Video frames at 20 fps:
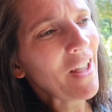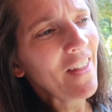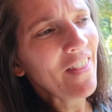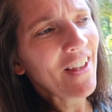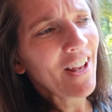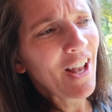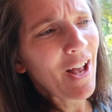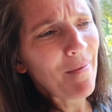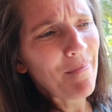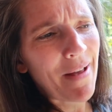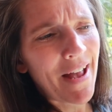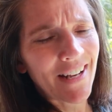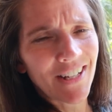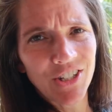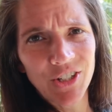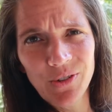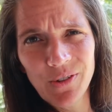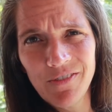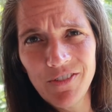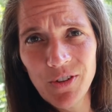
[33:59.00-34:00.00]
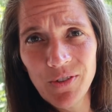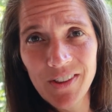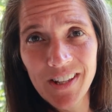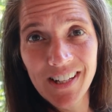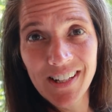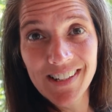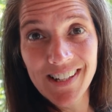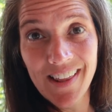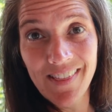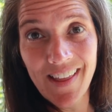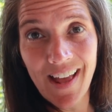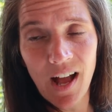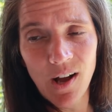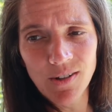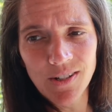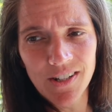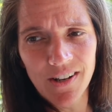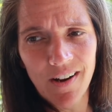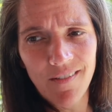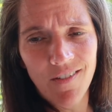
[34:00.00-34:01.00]
and then come back and do a few things at the
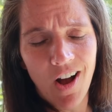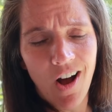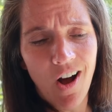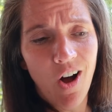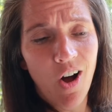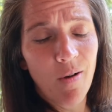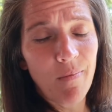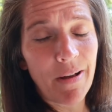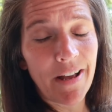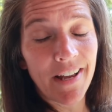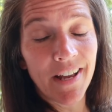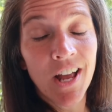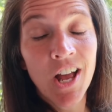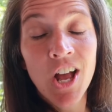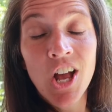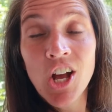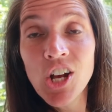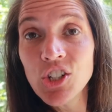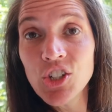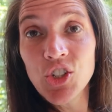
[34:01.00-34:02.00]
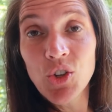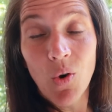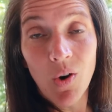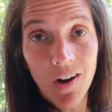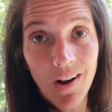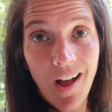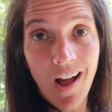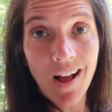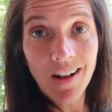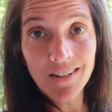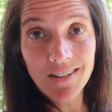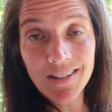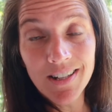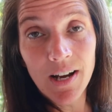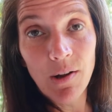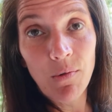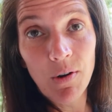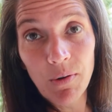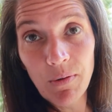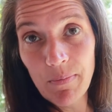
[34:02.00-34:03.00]
house here. got all my door locks
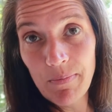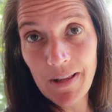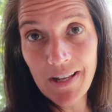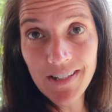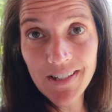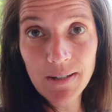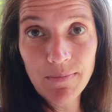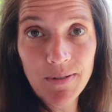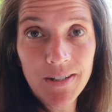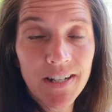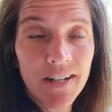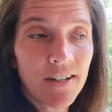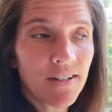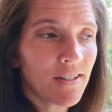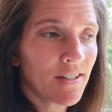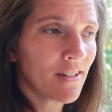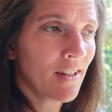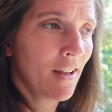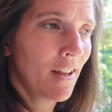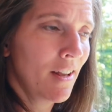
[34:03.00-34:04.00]
that I want to replace upstairs.